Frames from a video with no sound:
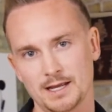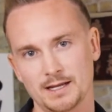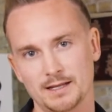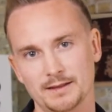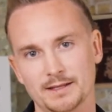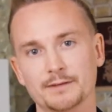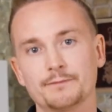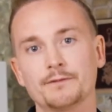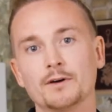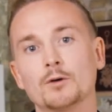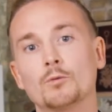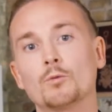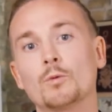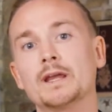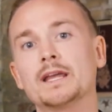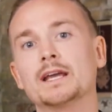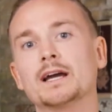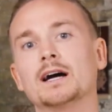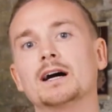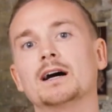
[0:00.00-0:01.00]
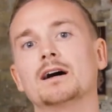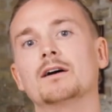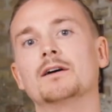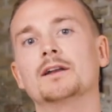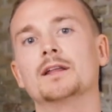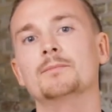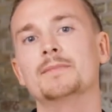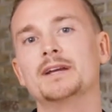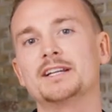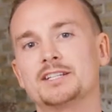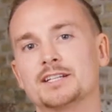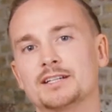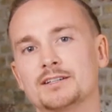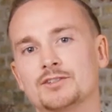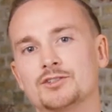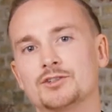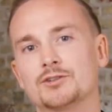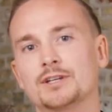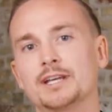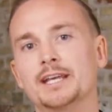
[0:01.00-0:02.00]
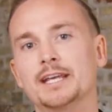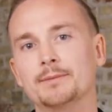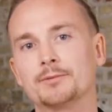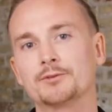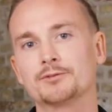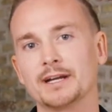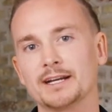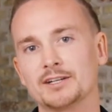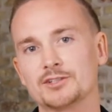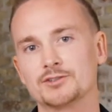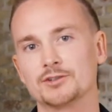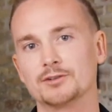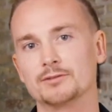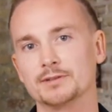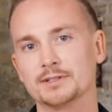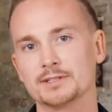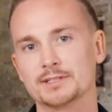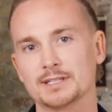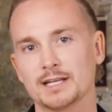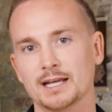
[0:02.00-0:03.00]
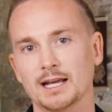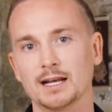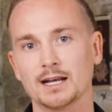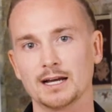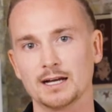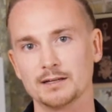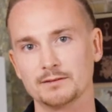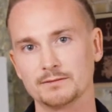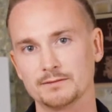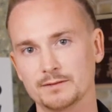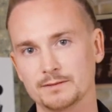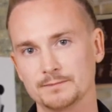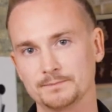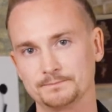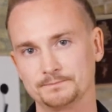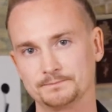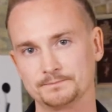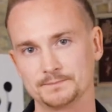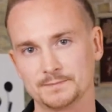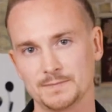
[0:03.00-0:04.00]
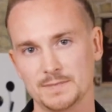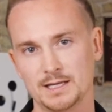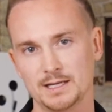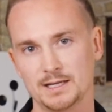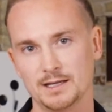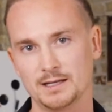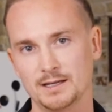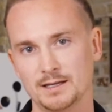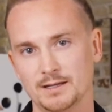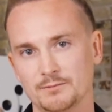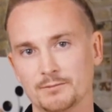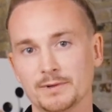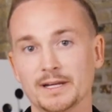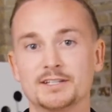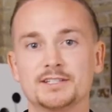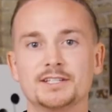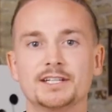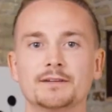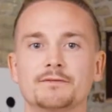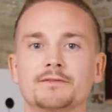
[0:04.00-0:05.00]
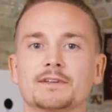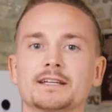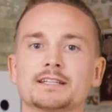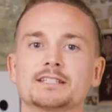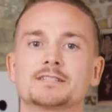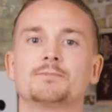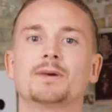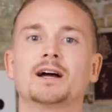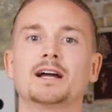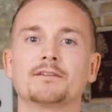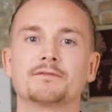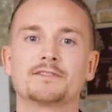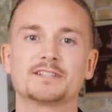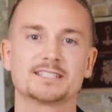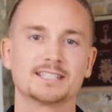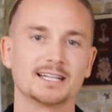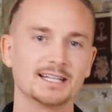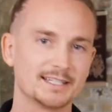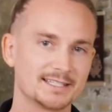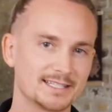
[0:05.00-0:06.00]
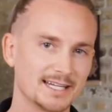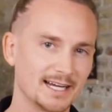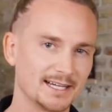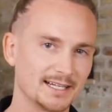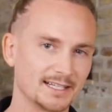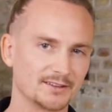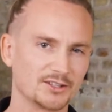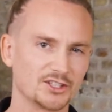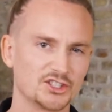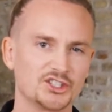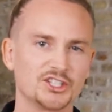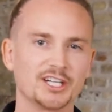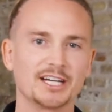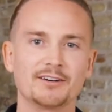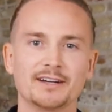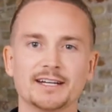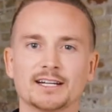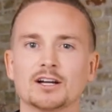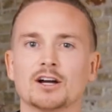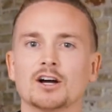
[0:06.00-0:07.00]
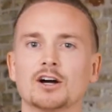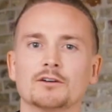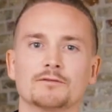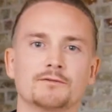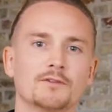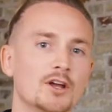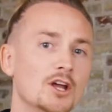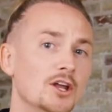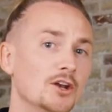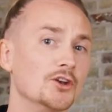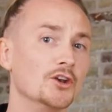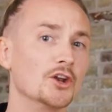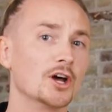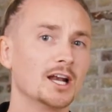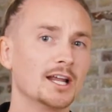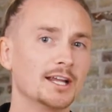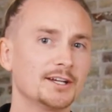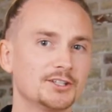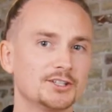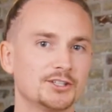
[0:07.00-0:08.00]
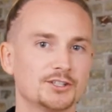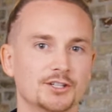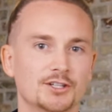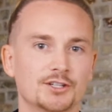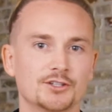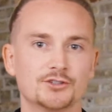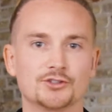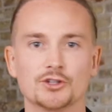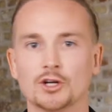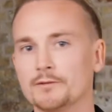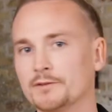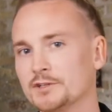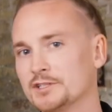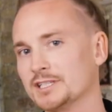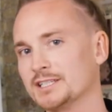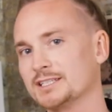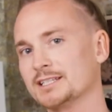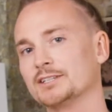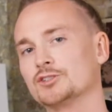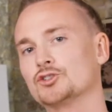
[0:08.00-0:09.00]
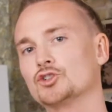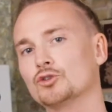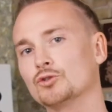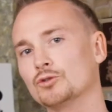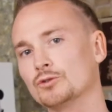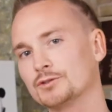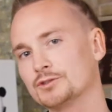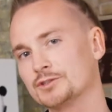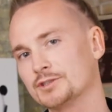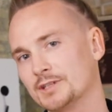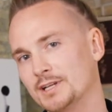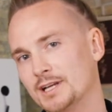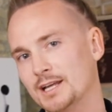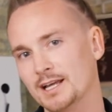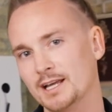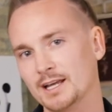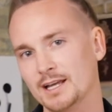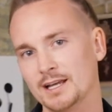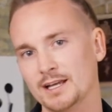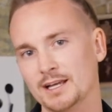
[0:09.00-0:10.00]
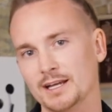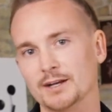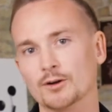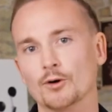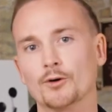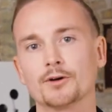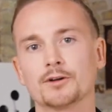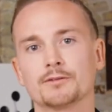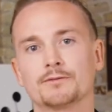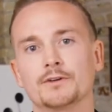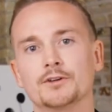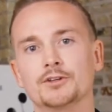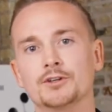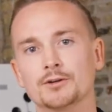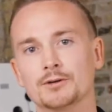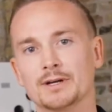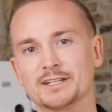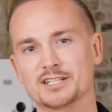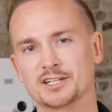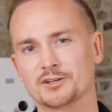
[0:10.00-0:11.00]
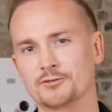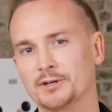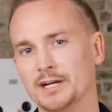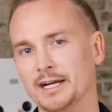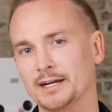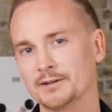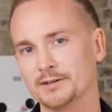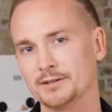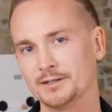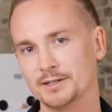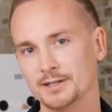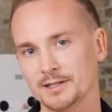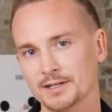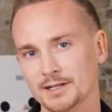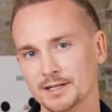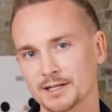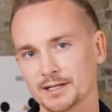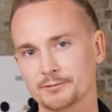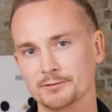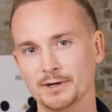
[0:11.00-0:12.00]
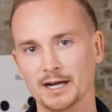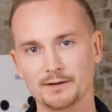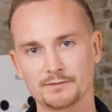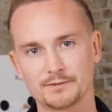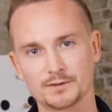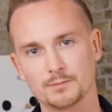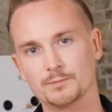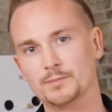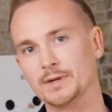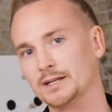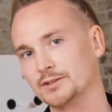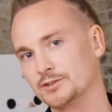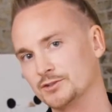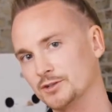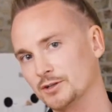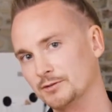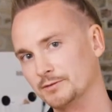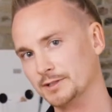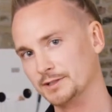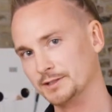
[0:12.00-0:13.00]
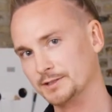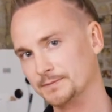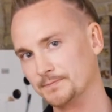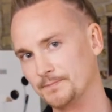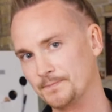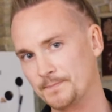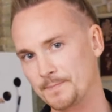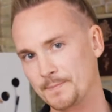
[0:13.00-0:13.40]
And therefore, we are on a mission to keep great stories alive. We achieve this by facilitating the sharing of knowledge, services, and tools in order for you as a creator craft better stories.